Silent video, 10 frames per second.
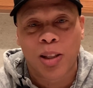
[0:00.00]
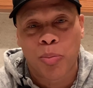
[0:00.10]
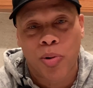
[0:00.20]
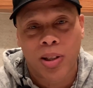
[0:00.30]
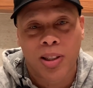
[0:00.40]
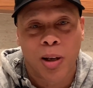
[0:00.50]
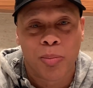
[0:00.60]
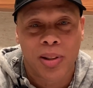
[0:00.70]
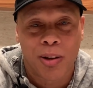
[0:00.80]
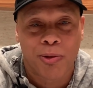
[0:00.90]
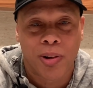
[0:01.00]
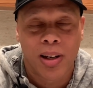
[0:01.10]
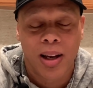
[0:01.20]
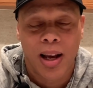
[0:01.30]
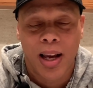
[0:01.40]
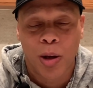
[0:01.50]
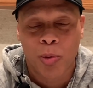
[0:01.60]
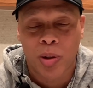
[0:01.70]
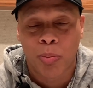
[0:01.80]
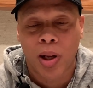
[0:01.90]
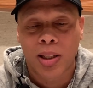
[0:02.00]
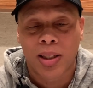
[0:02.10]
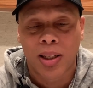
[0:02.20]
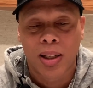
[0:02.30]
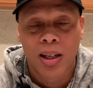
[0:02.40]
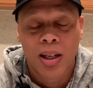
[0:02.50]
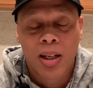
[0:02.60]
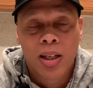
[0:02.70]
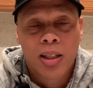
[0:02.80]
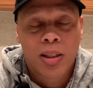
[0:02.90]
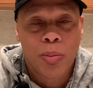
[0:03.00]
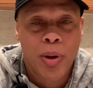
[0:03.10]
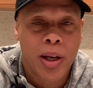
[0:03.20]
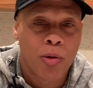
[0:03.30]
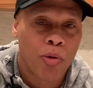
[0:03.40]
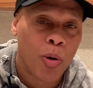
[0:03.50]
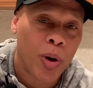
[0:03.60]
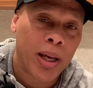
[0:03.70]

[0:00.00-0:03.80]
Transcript: to bring something different, and it was a blessing to be able to run with